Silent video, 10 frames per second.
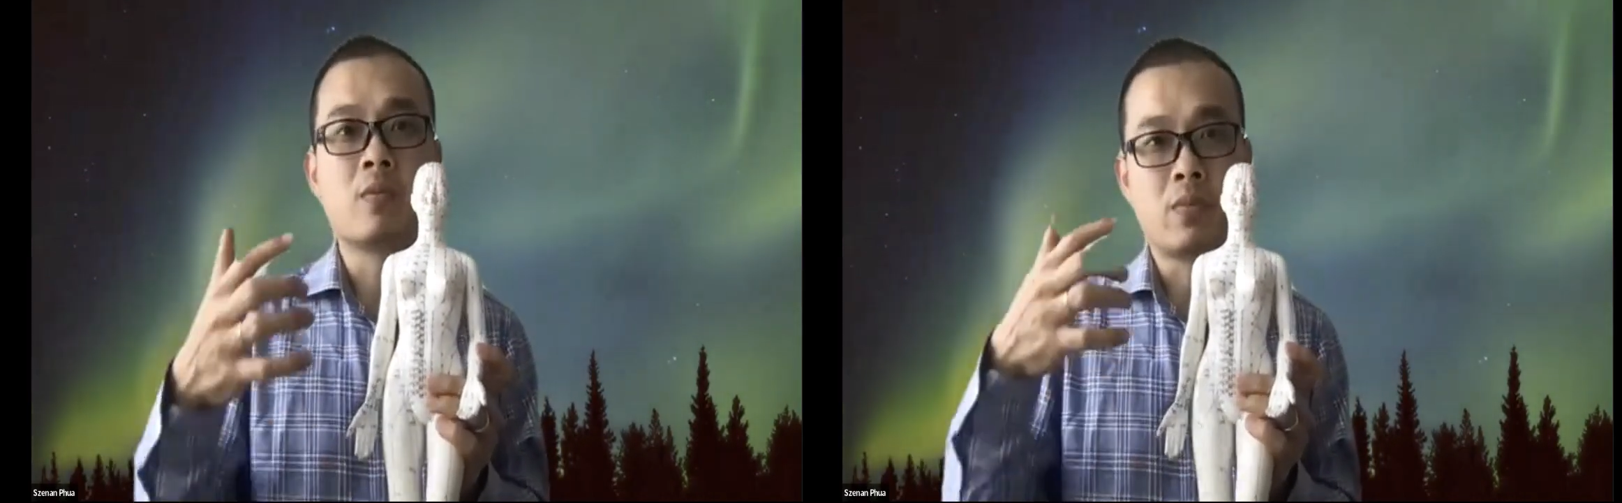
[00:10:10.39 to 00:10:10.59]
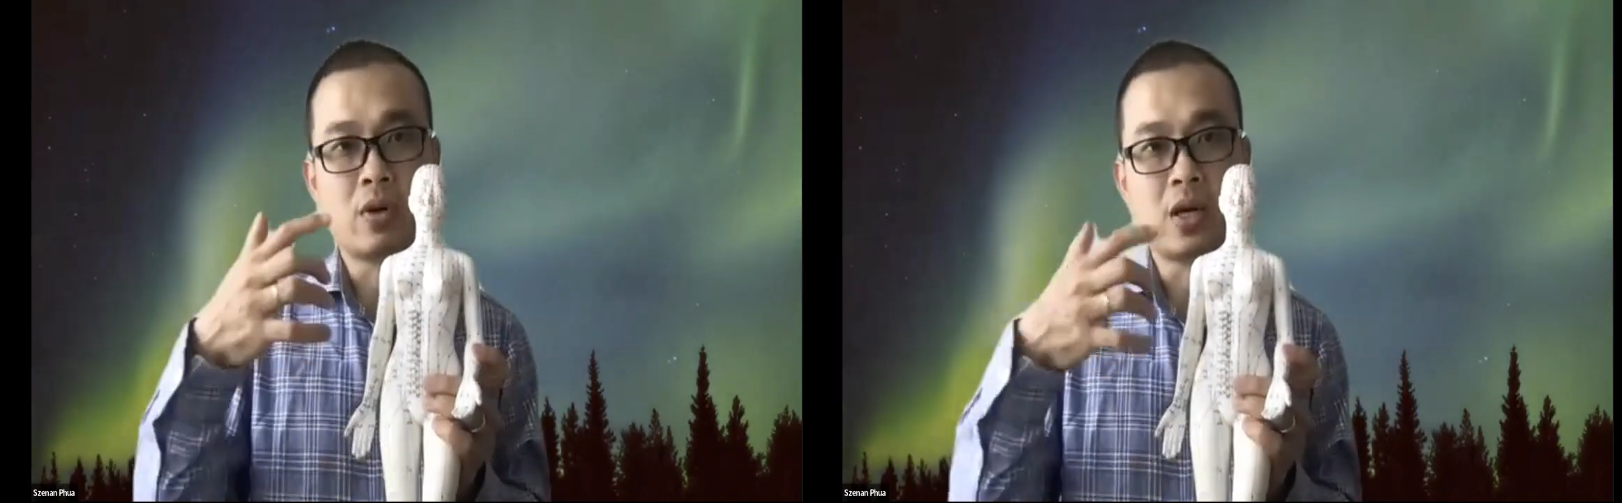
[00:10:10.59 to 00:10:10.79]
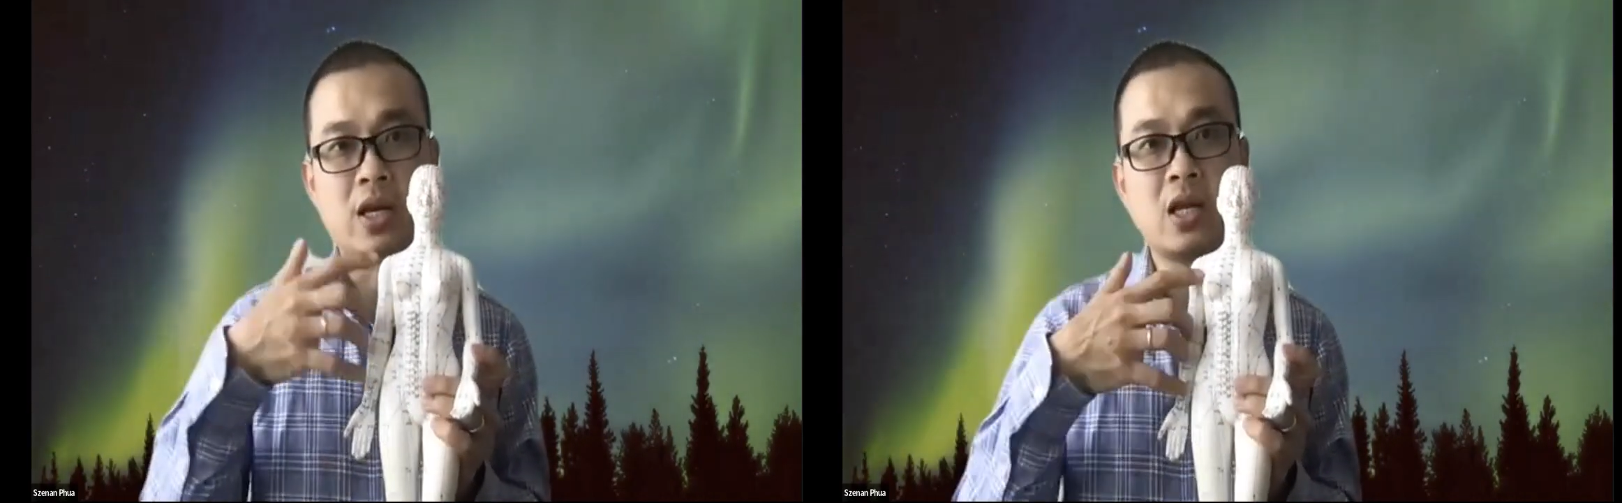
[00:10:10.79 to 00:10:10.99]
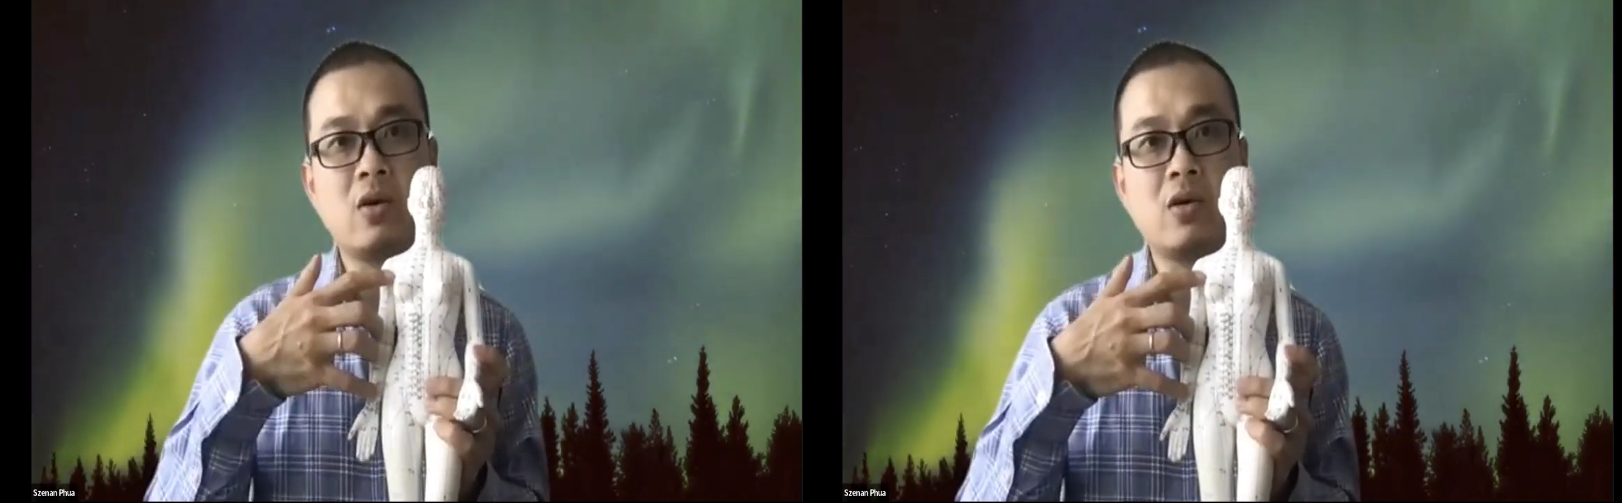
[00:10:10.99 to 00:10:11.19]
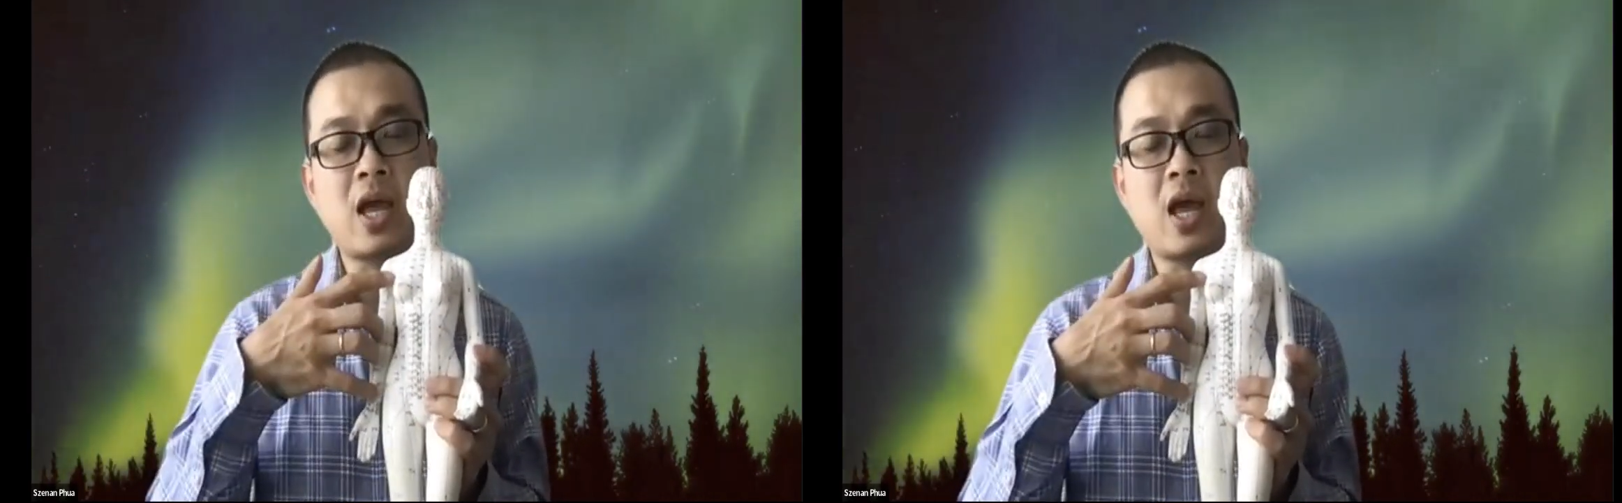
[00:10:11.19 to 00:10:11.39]
put the
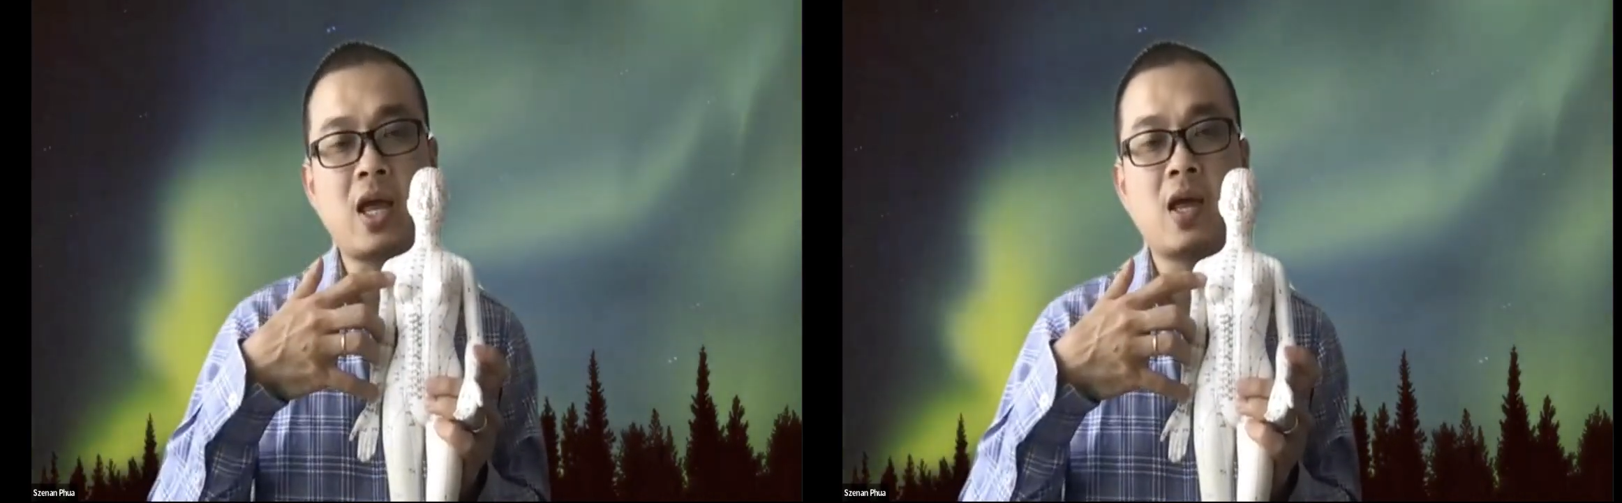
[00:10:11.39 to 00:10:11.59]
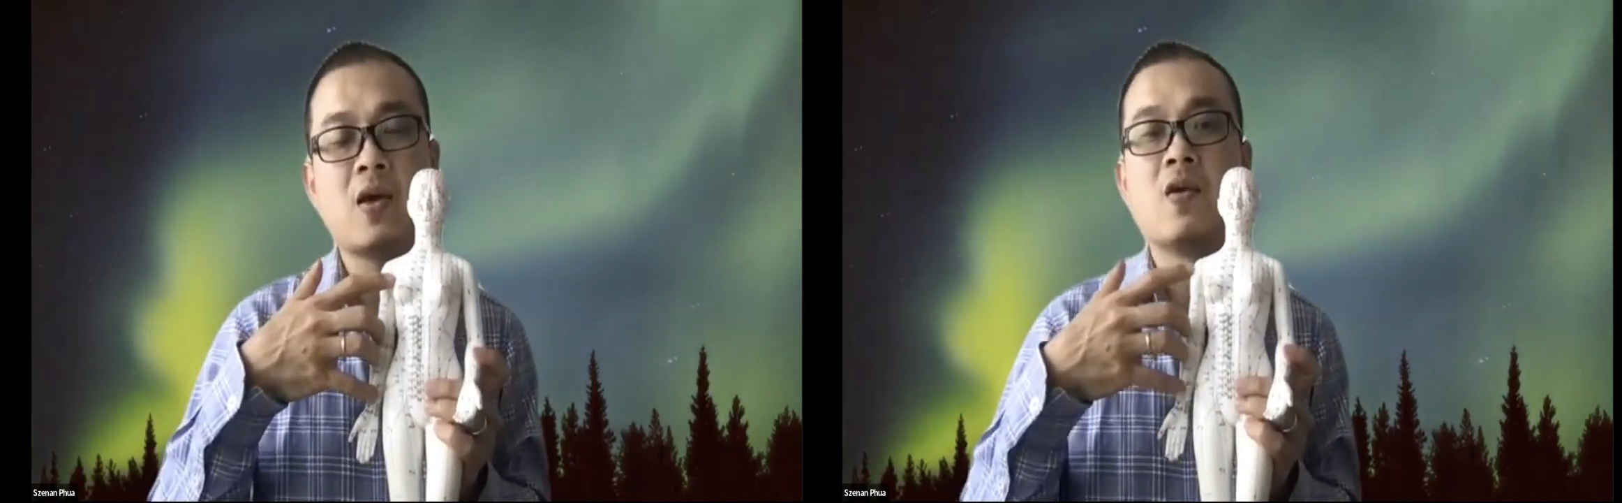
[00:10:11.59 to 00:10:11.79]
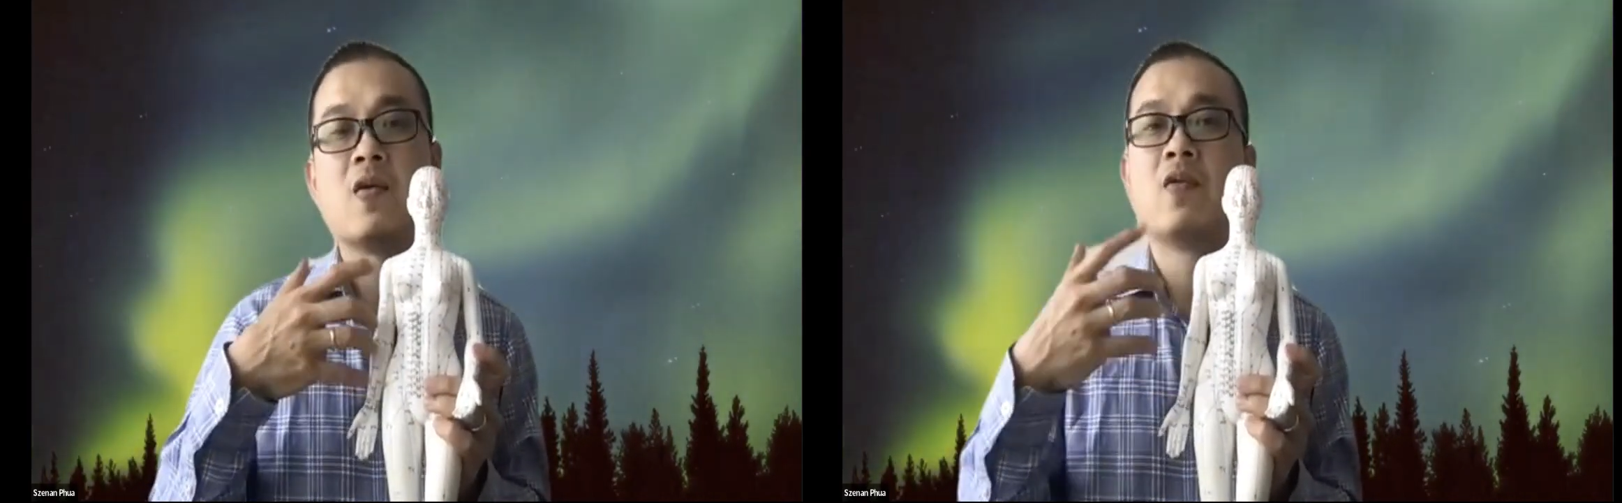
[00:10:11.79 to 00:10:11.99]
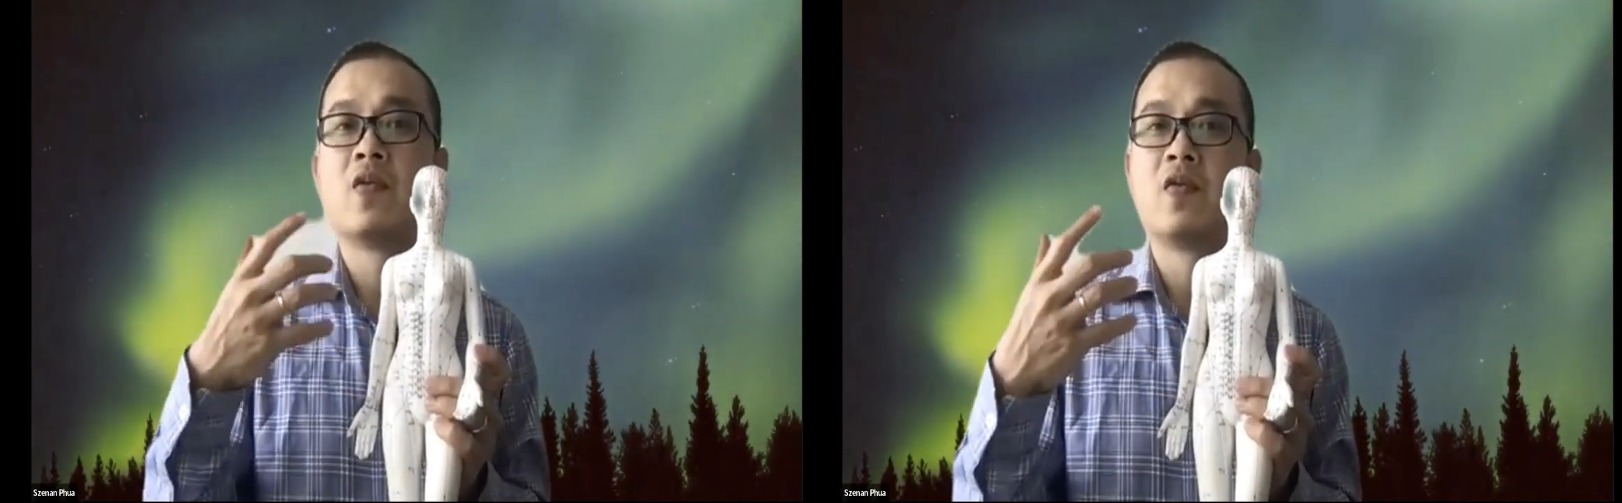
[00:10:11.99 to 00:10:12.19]
needle there for